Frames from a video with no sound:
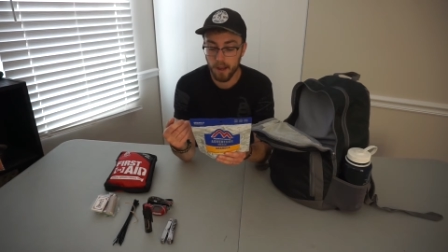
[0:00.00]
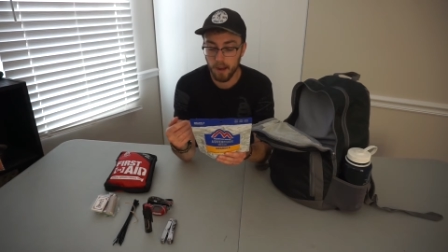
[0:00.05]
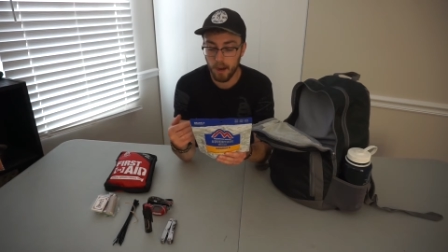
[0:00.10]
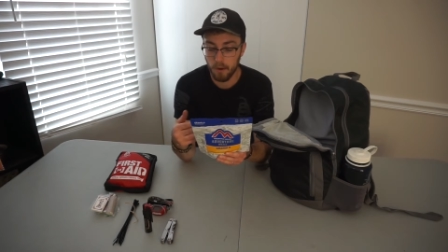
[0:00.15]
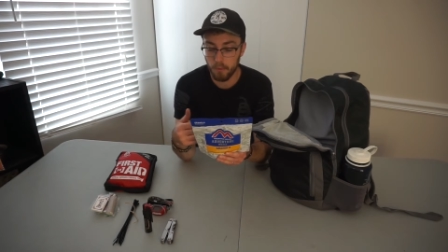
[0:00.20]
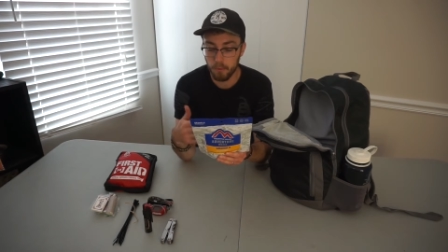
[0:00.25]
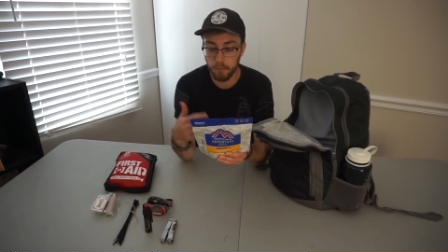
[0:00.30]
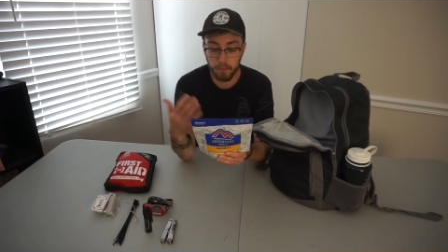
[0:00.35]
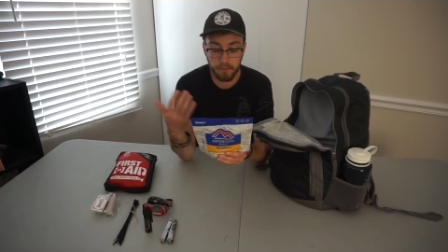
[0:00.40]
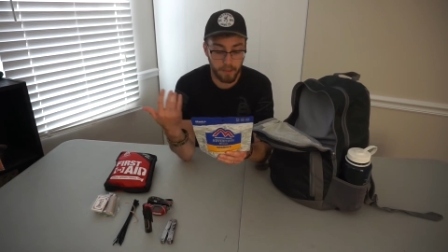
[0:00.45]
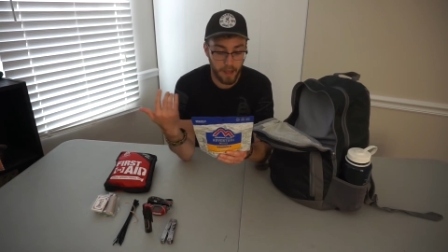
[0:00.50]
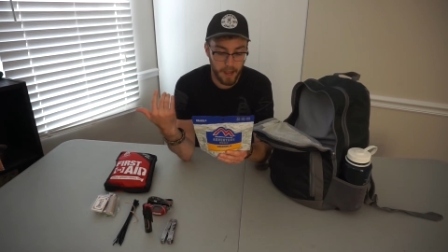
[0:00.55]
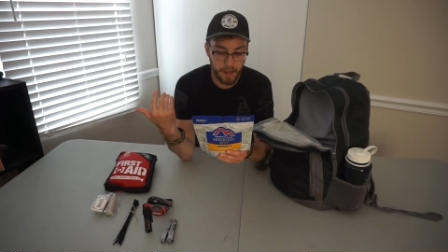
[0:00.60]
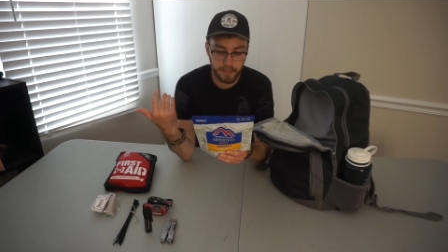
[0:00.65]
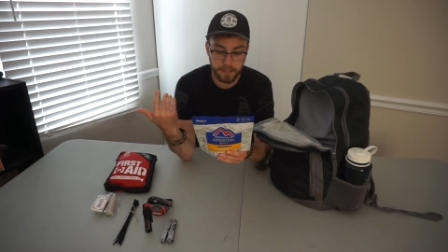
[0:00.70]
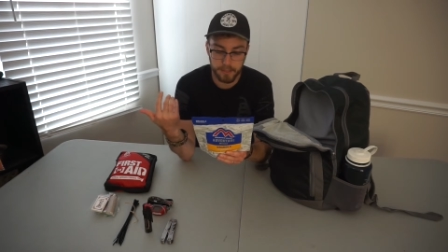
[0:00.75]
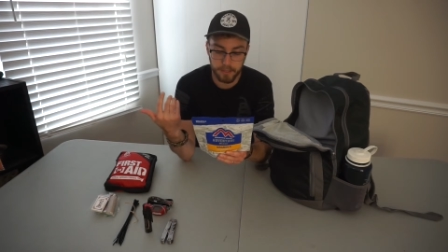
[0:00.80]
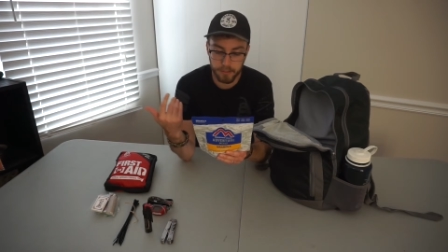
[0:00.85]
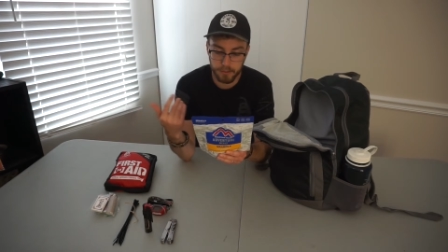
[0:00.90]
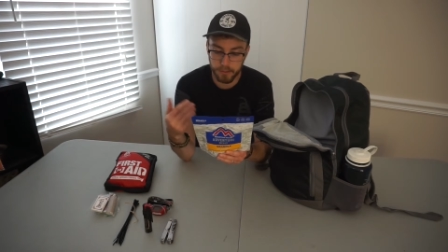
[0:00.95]
remove the
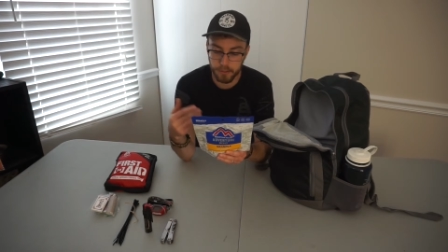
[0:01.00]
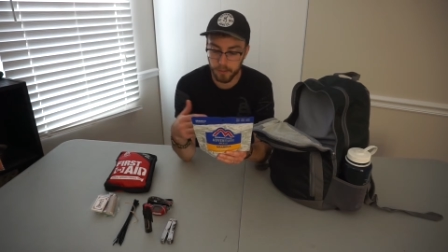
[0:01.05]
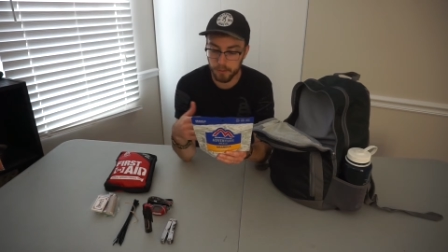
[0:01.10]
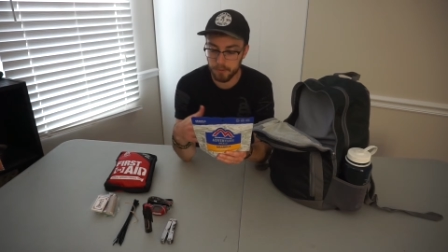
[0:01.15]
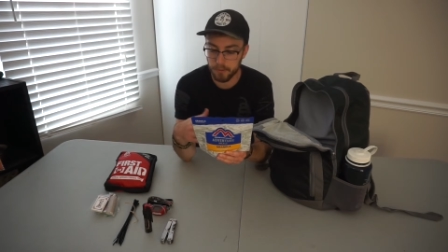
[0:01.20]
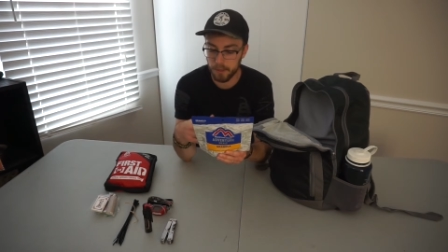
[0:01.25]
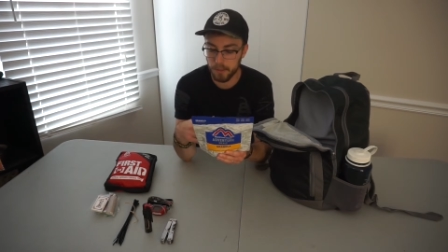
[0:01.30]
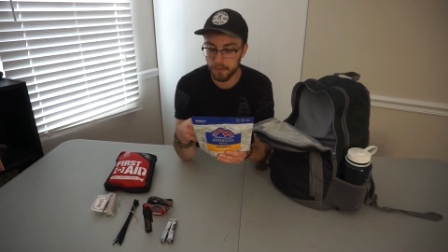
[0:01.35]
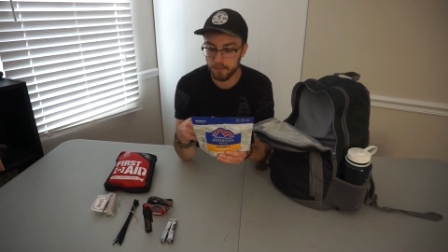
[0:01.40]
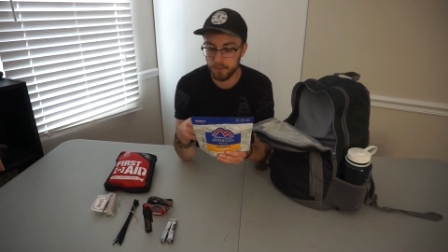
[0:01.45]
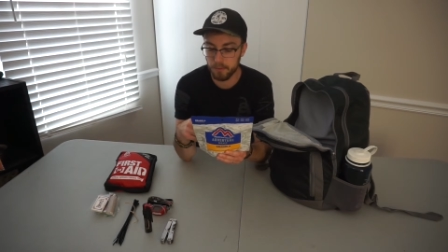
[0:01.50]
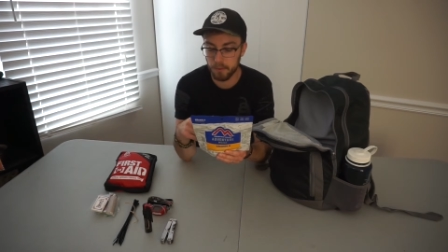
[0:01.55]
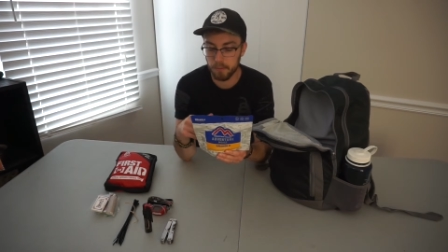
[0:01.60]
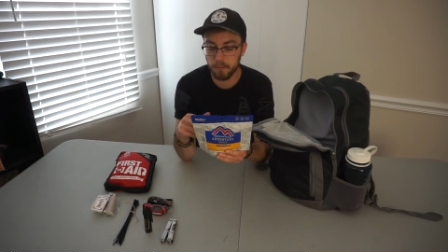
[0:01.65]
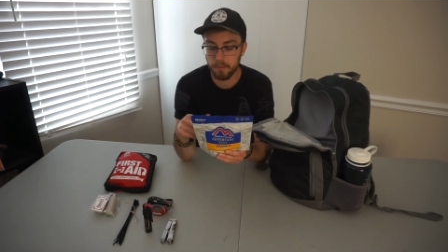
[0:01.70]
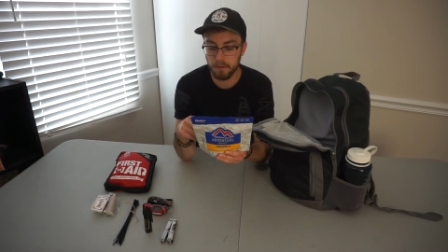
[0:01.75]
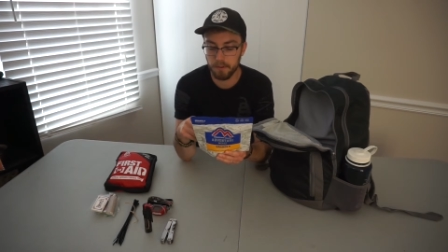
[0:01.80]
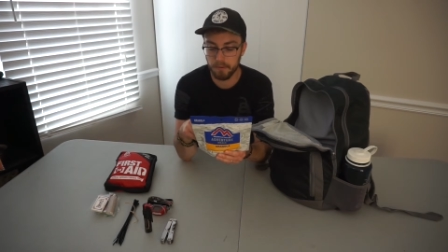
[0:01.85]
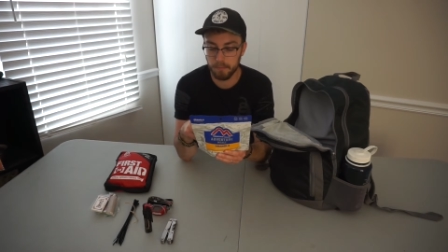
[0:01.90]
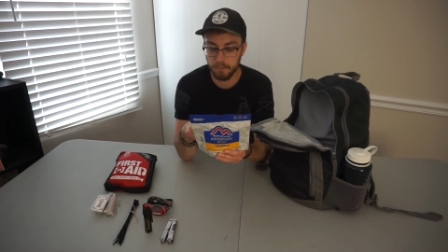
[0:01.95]
oxygen
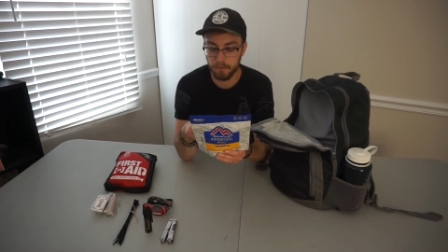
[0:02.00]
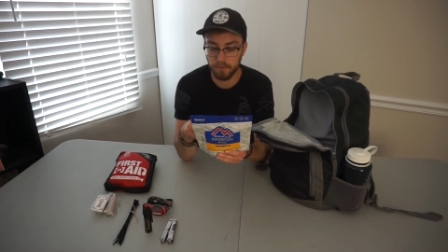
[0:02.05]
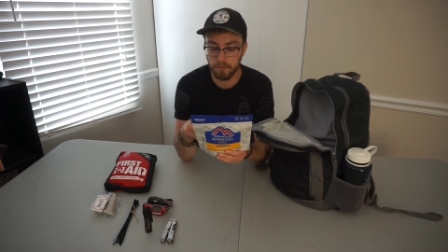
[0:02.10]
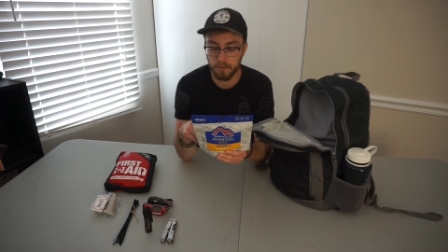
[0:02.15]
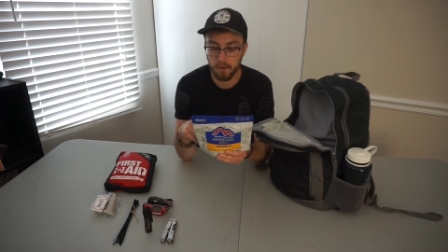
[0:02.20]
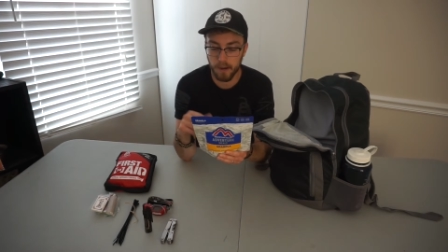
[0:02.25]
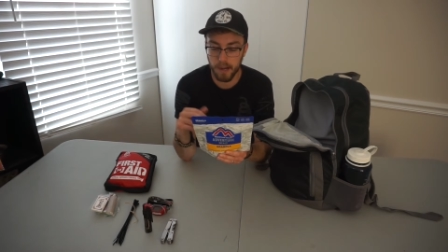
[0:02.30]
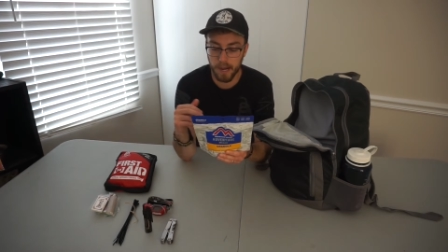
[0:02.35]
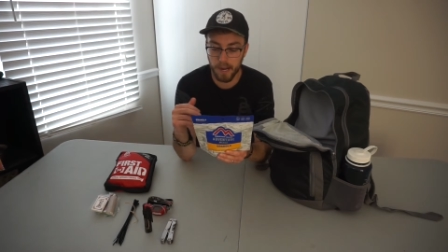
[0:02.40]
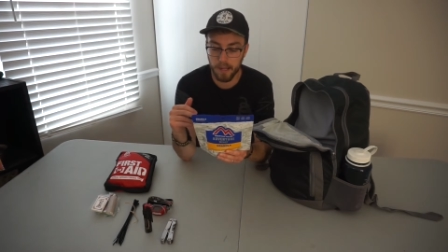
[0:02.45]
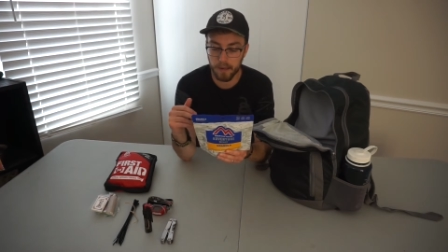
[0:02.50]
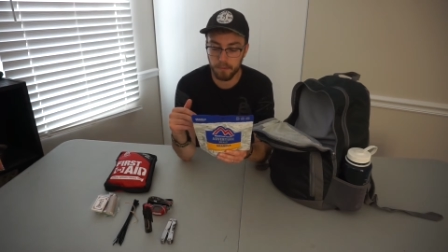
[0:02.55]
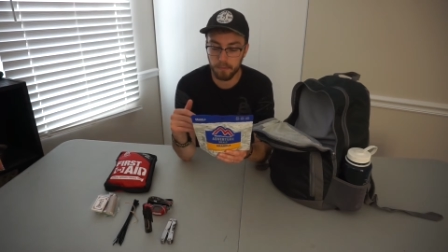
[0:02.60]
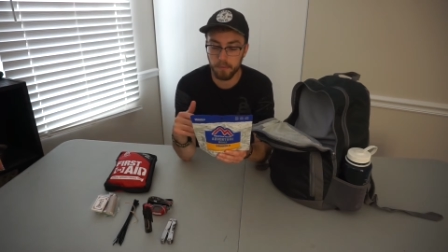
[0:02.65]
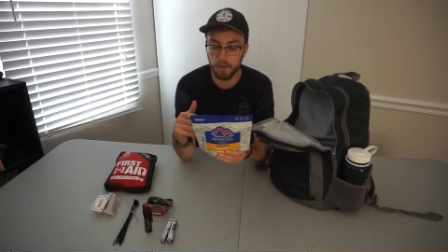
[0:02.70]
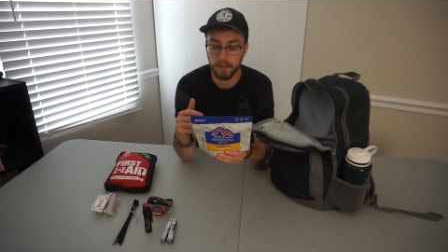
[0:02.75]
absorber beforehand.